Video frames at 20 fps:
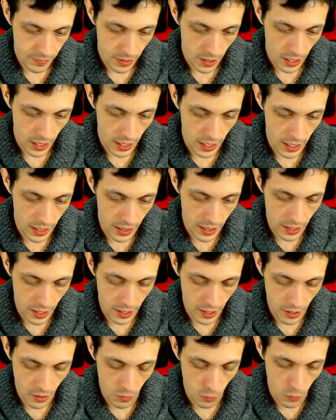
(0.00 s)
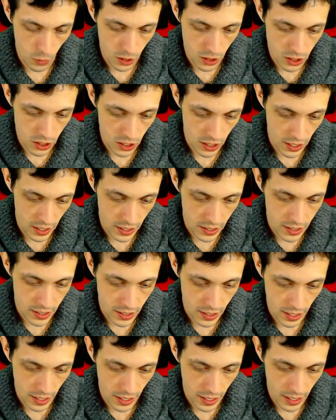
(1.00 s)
And then we'll just
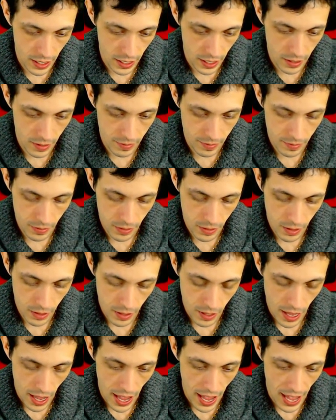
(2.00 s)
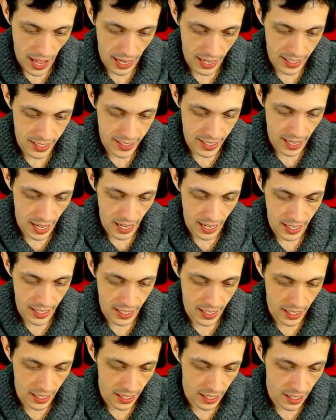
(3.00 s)
uh, add its I
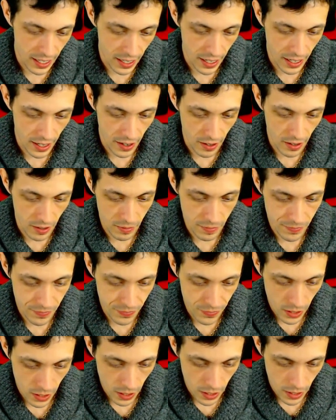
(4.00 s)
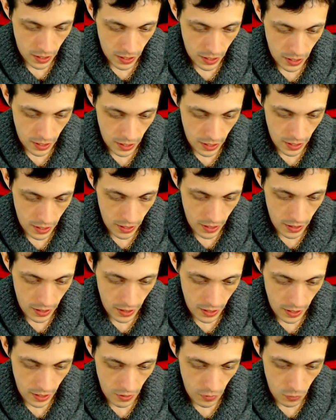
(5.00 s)
D here, and
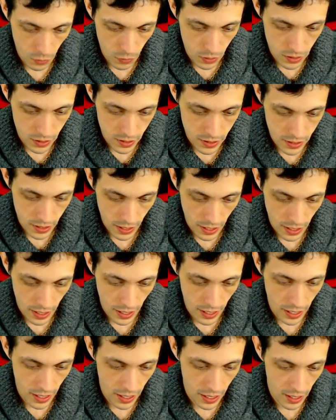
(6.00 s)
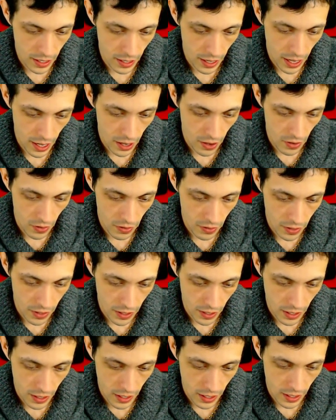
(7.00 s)
then we'll say error
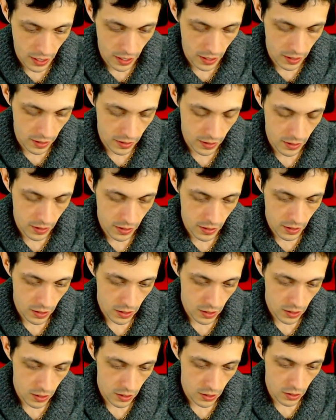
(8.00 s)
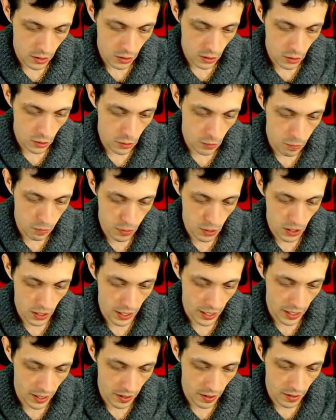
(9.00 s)
getting new
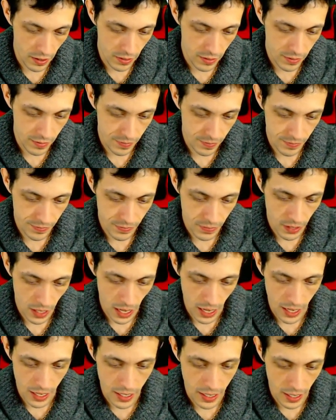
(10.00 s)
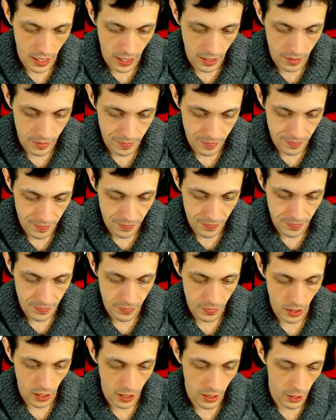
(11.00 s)
player I D.
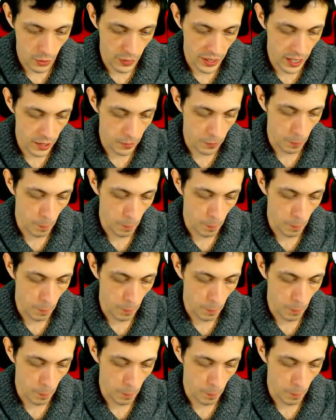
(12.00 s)
There we go.